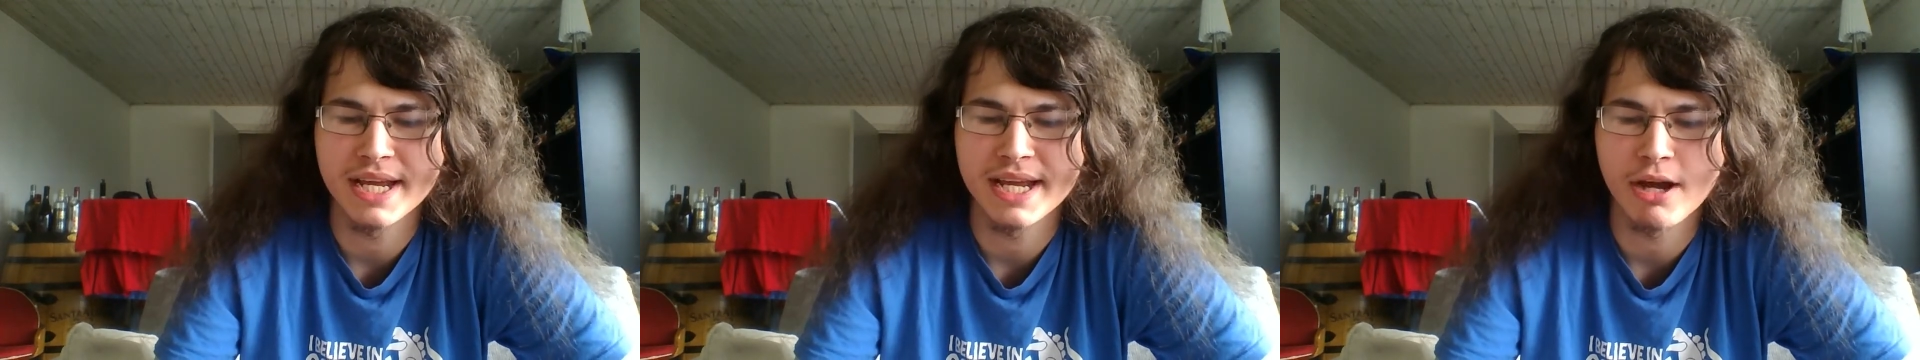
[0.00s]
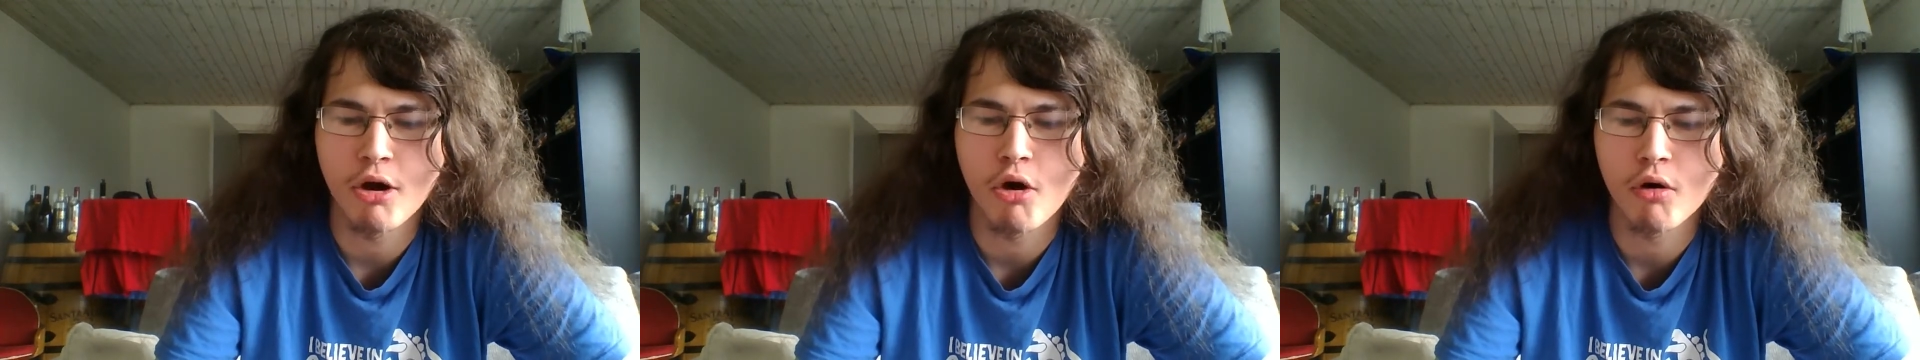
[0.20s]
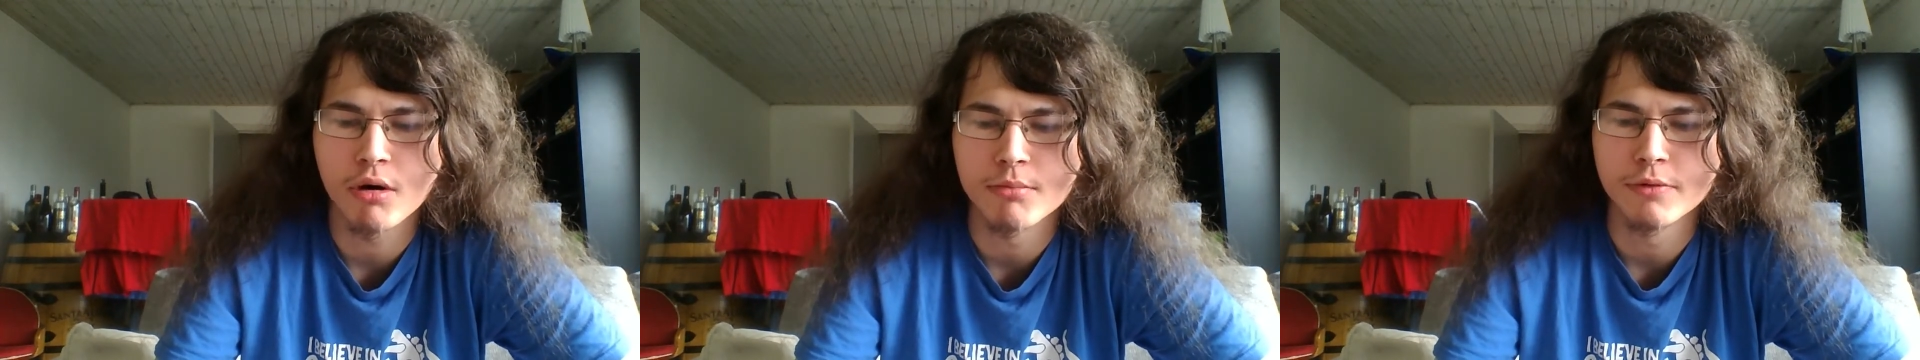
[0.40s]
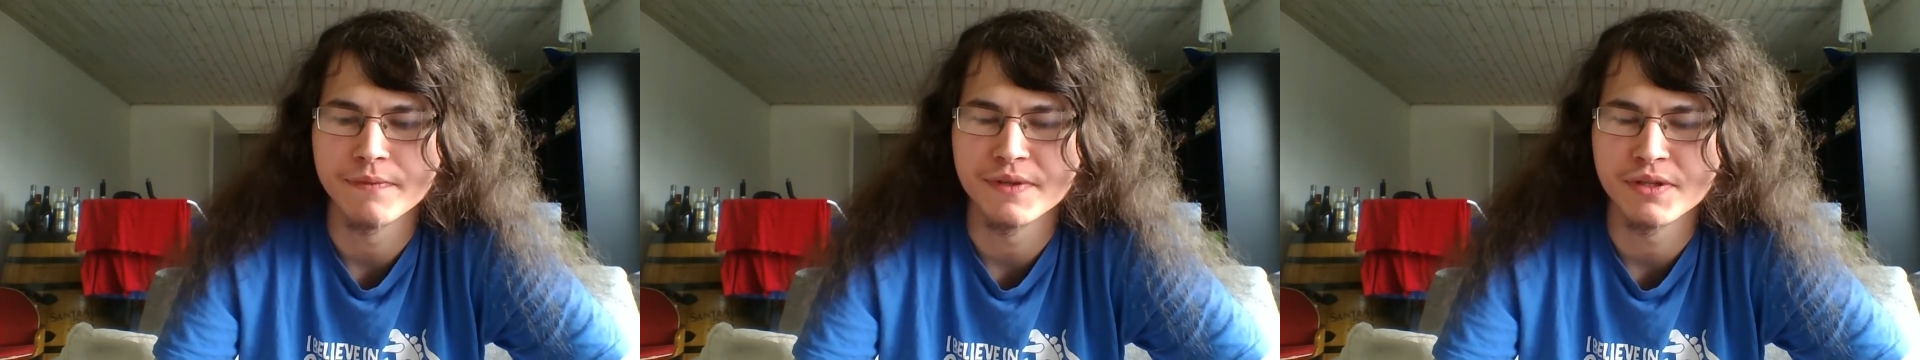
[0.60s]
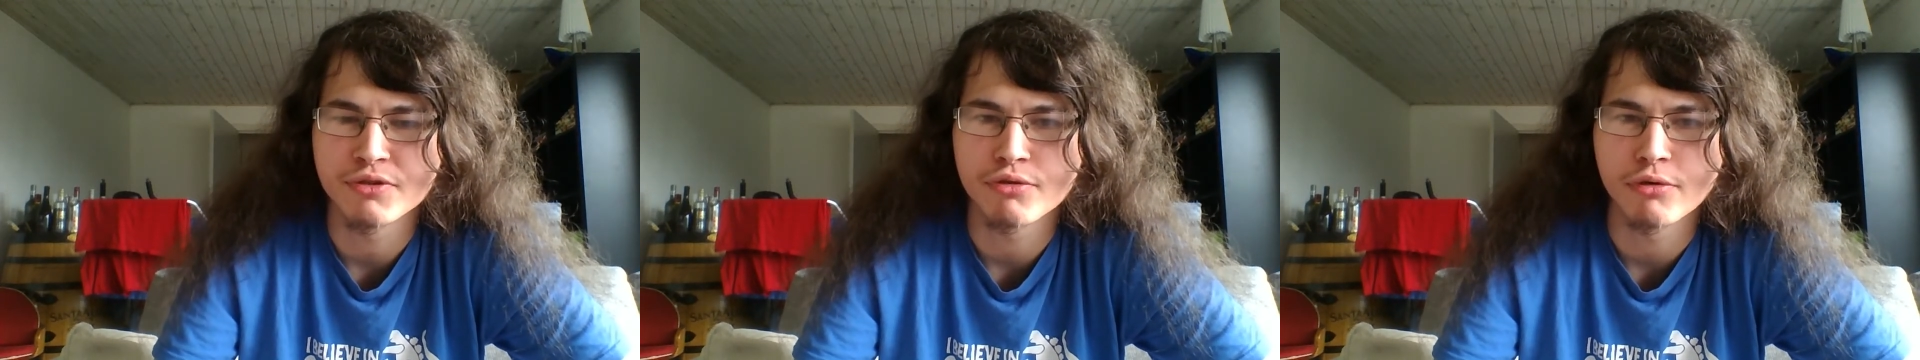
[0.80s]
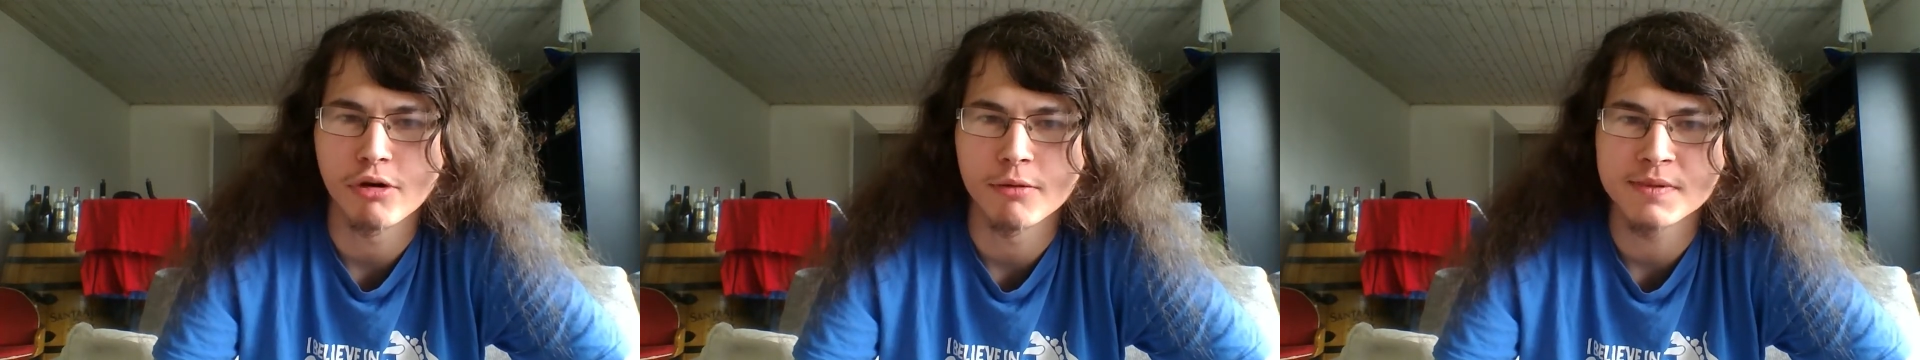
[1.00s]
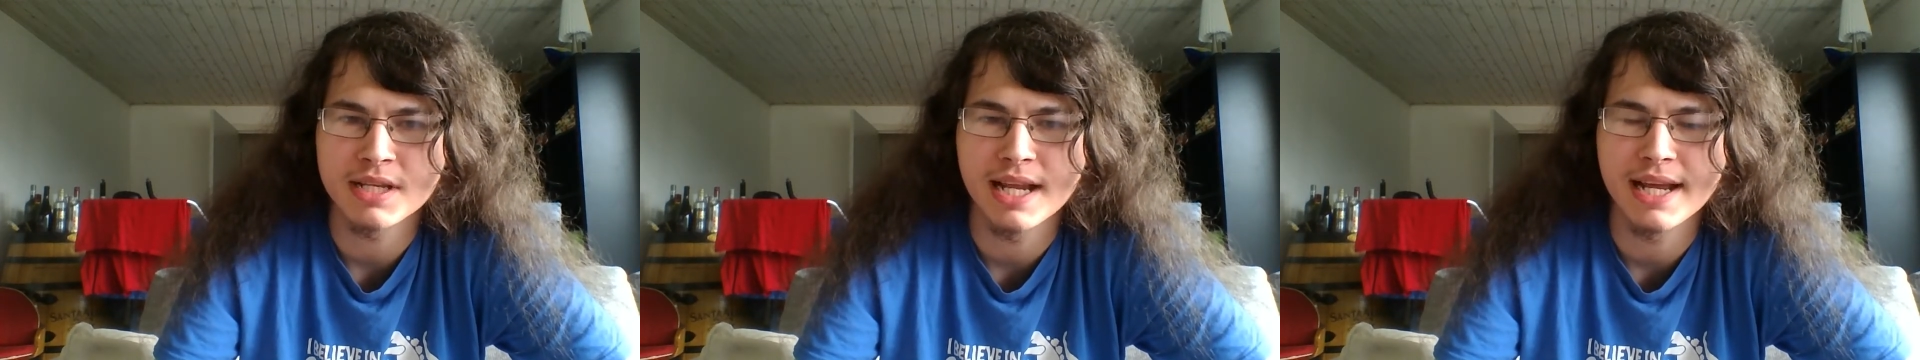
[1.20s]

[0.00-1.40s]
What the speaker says: day horror movie tropes,